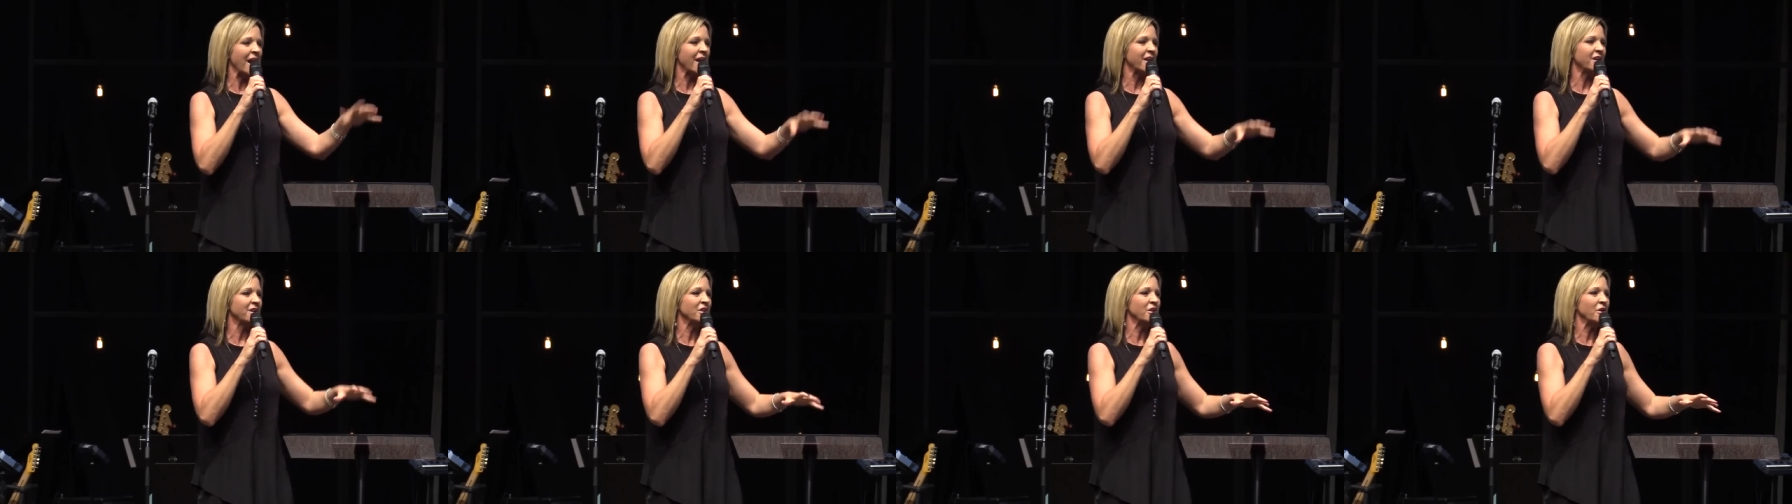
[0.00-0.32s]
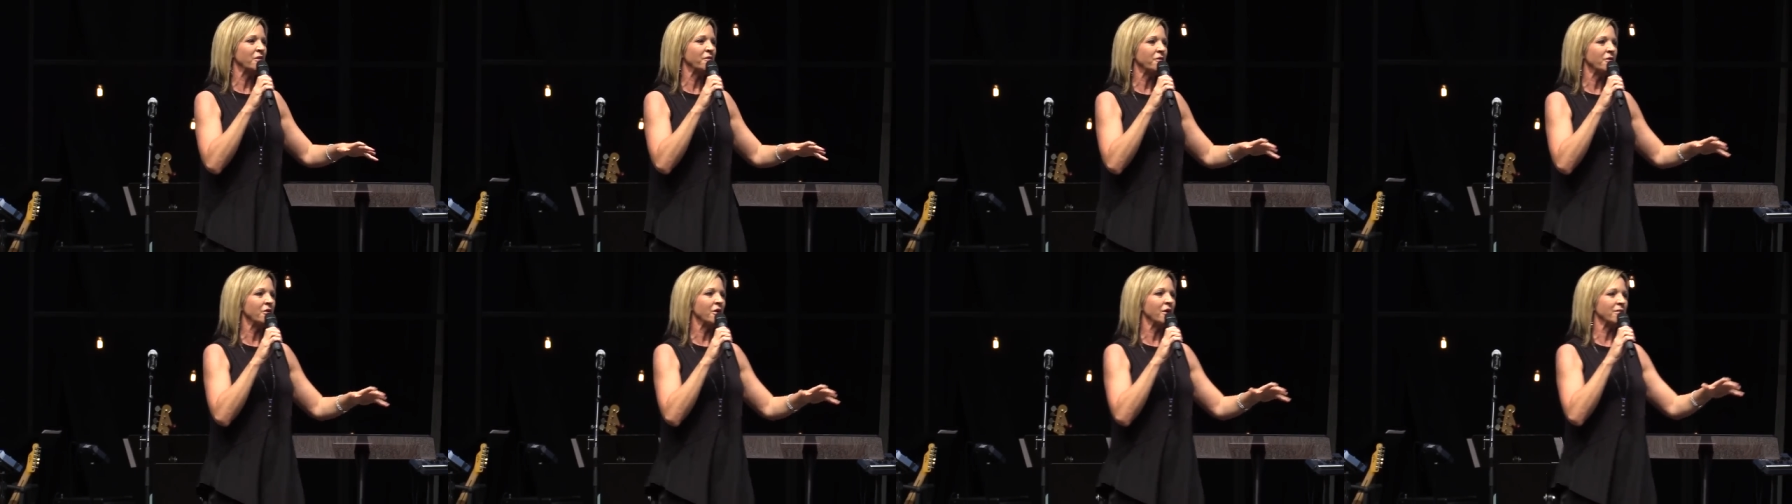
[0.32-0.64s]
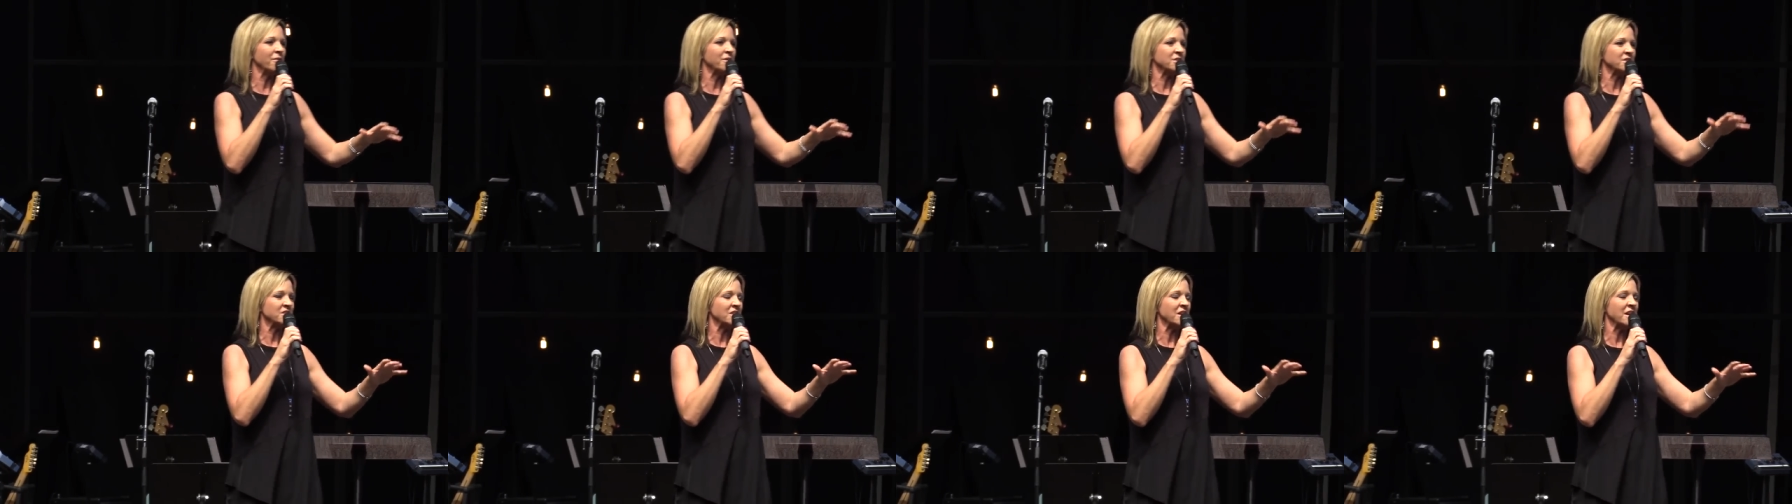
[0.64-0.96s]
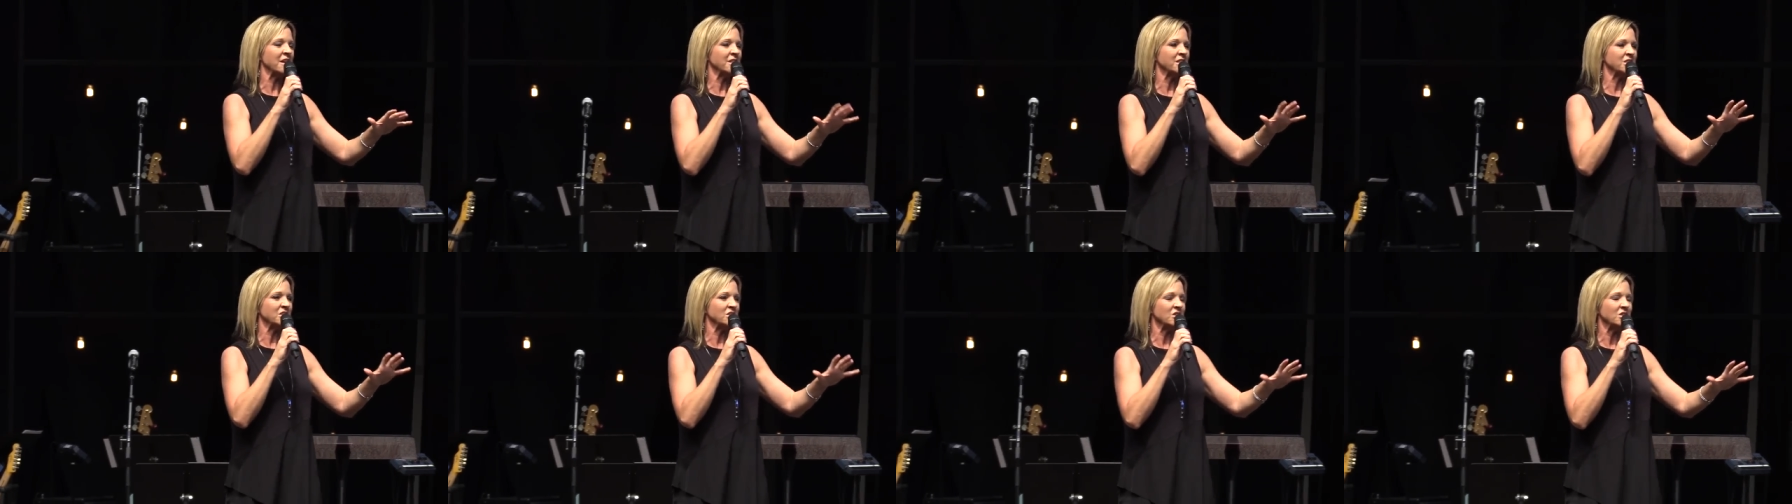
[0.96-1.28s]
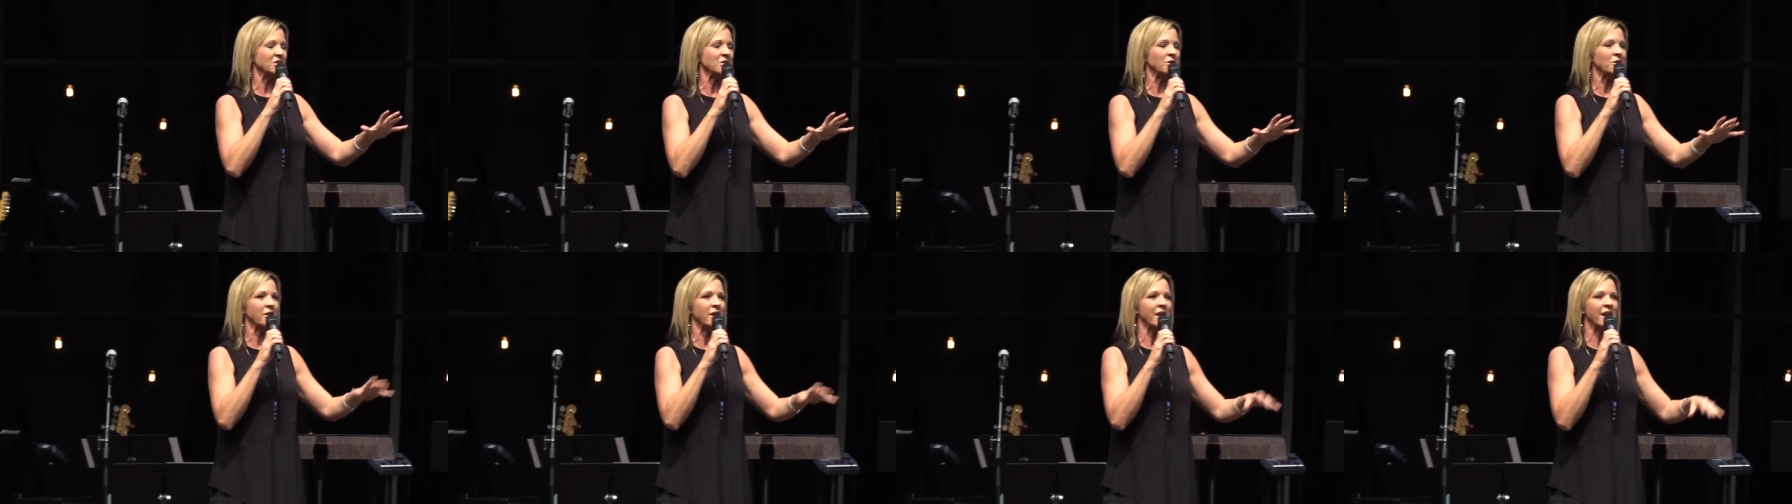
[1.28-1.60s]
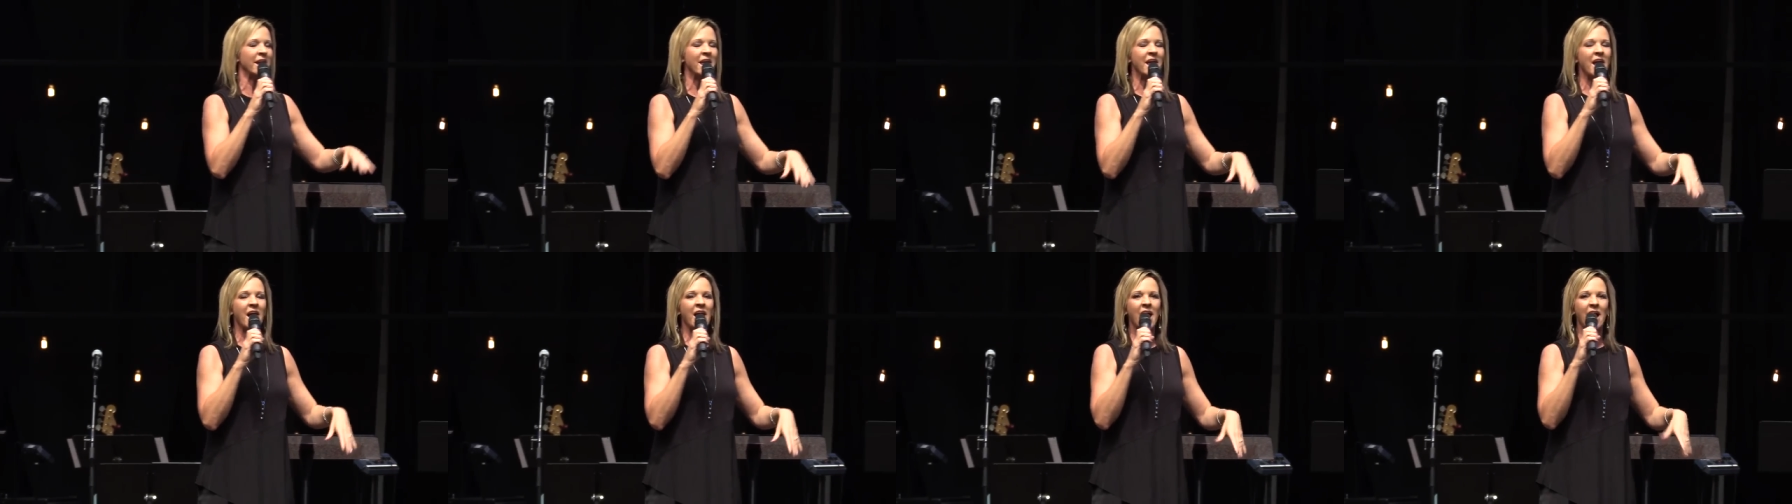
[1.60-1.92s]
I don't know if you ever saw the
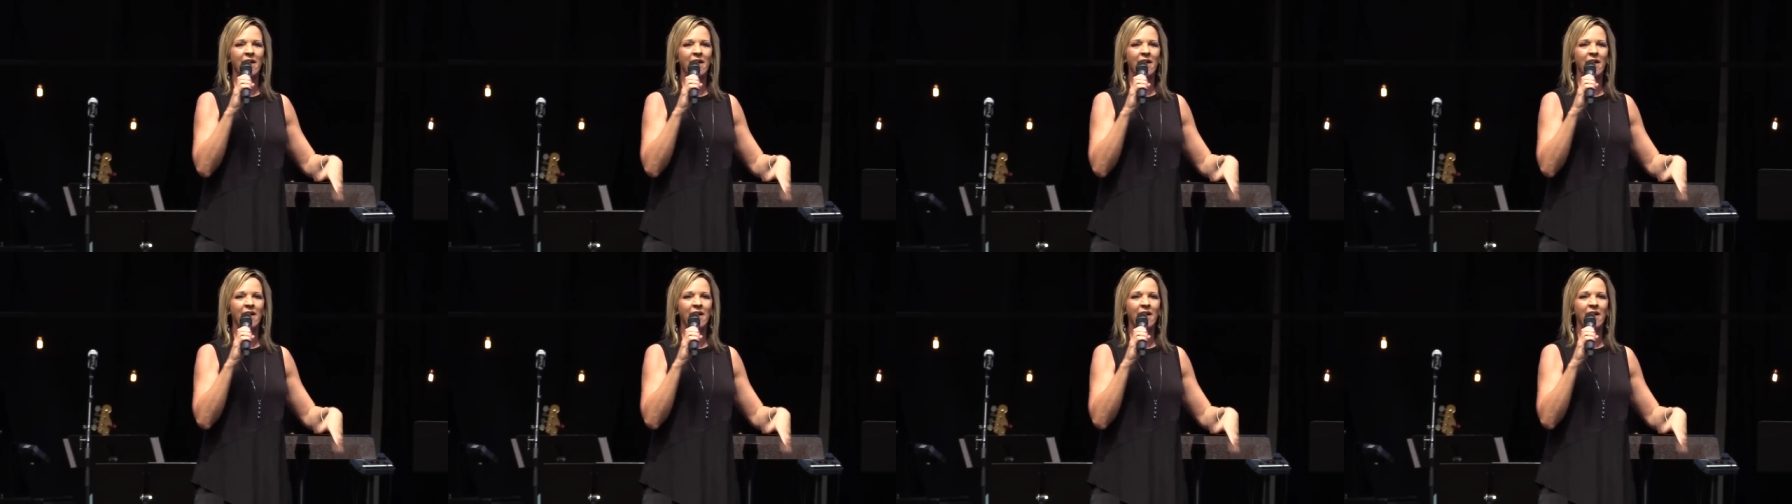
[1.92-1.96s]
story.